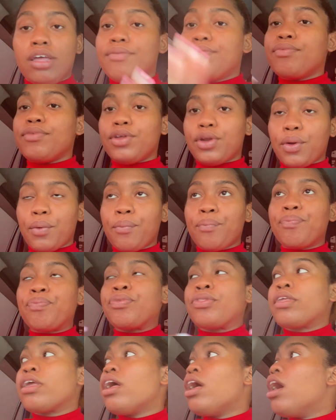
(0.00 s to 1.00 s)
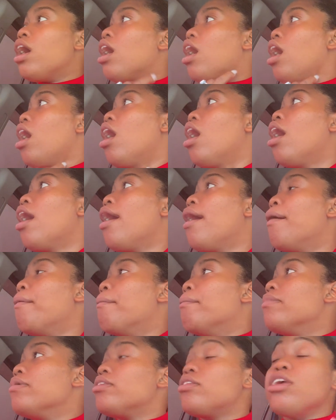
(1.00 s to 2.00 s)
you know,
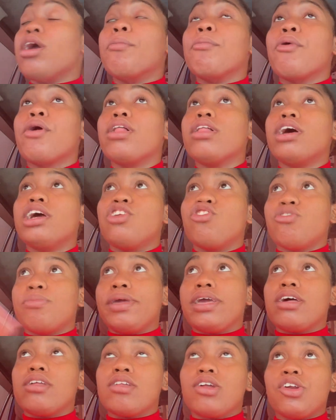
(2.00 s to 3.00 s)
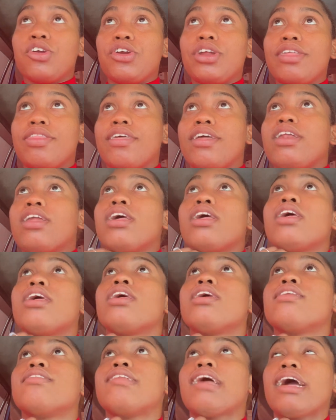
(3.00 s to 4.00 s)
is the umbrella, and Jamaica's underneath it.
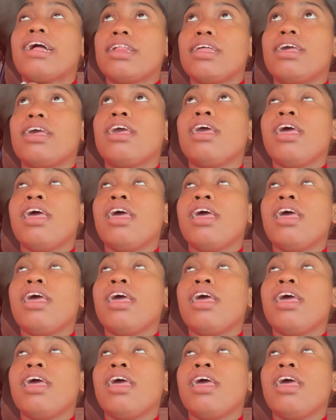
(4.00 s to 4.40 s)
Exactly.